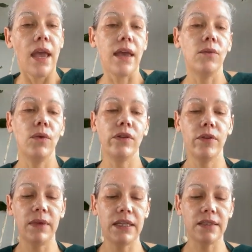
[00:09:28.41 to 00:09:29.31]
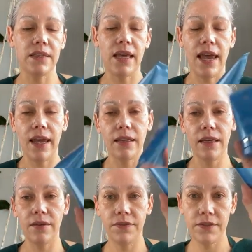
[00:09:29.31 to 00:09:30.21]
And one of them is the
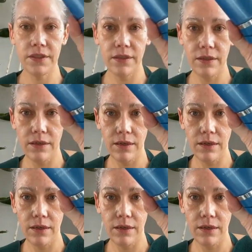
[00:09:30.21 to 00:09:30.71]
A-Lift